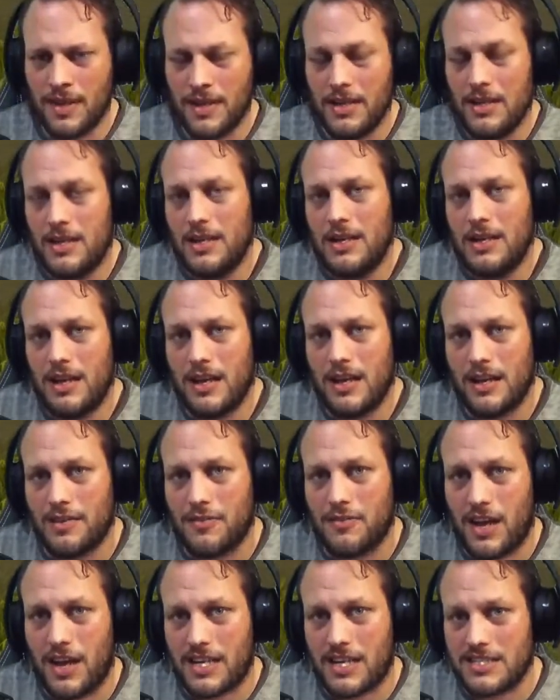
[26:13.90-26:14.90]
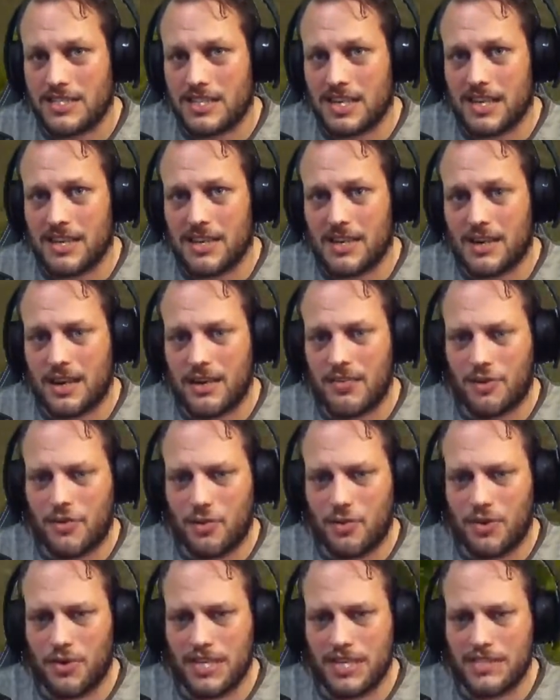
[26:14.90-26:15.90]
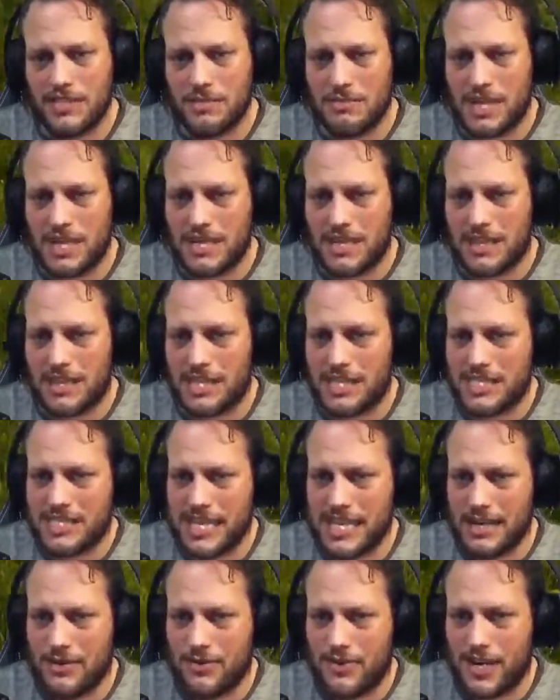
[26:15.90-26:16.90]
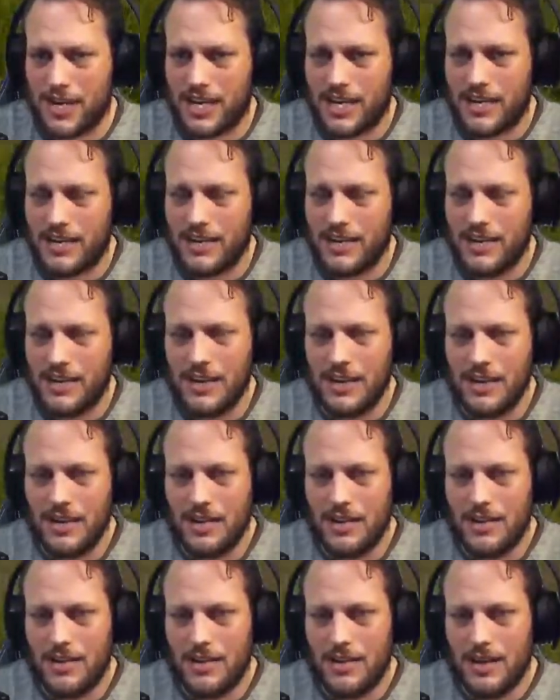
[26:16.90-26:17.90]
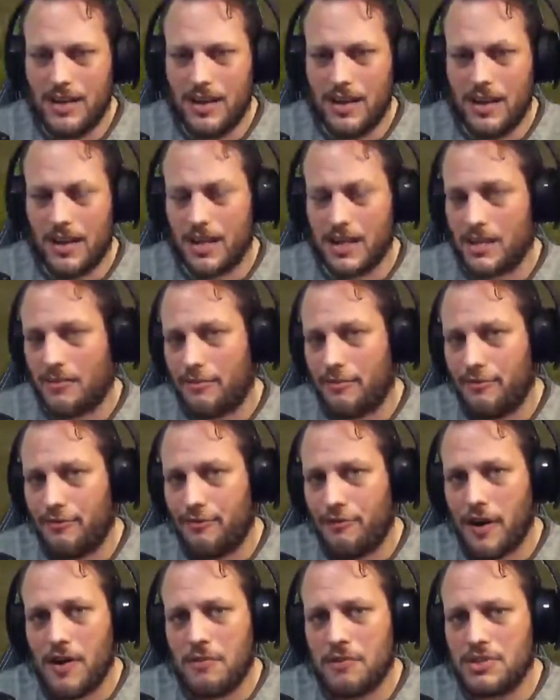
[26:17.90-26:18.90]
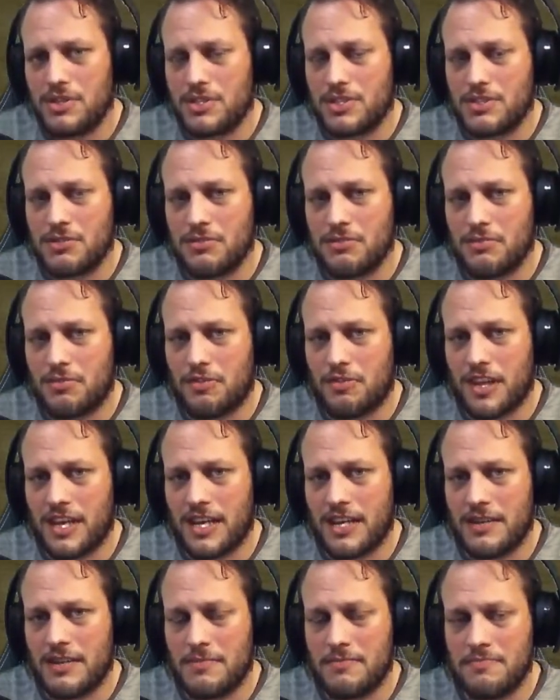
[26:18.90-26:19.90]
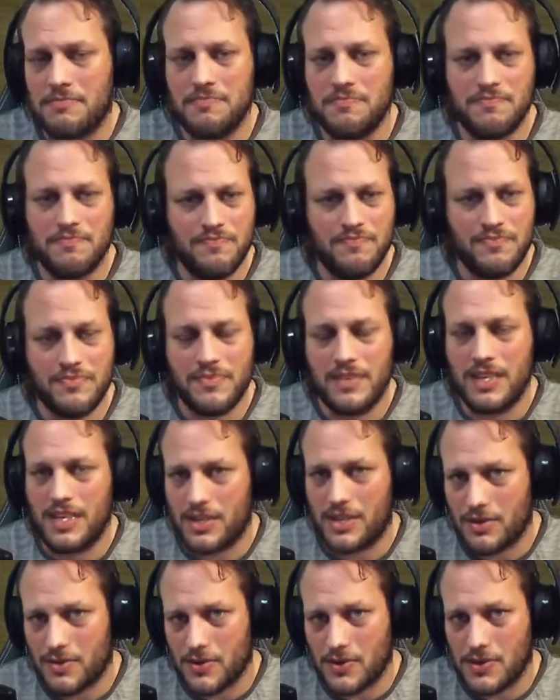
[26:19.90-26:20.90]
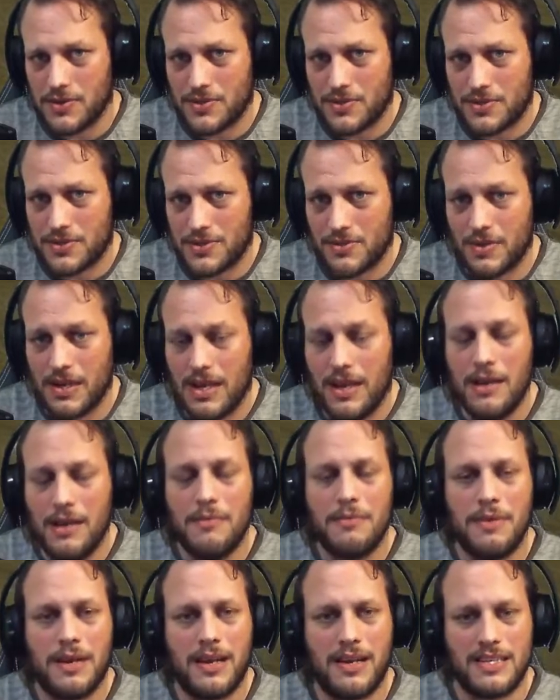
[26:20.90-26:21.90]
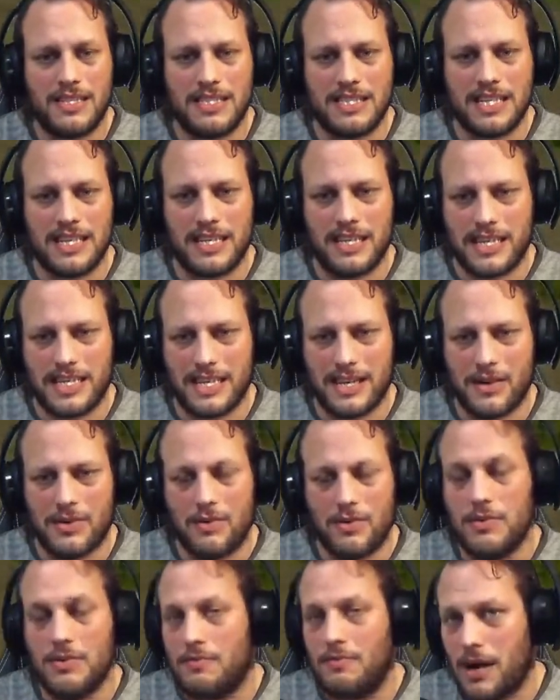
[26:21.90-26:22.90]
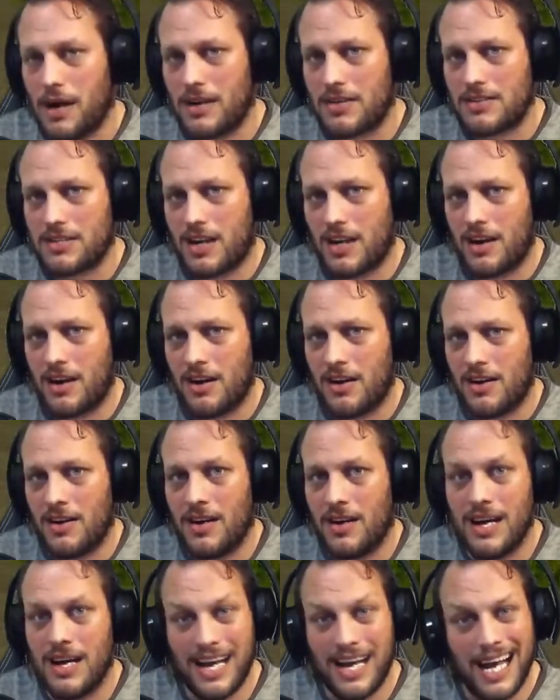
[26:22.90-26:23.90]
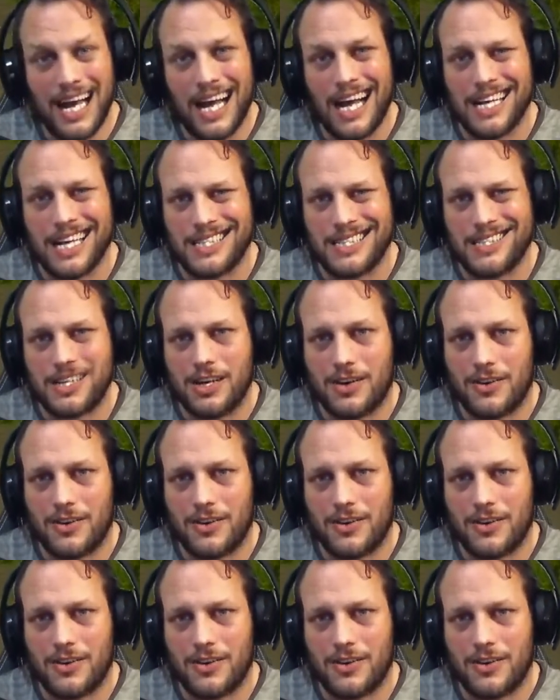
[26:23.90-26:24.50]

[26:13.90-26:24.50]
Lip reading: And if, like I said, if you wanted to make this area a little farm or something, you could do. But like I say, there you go. Parked car has gone.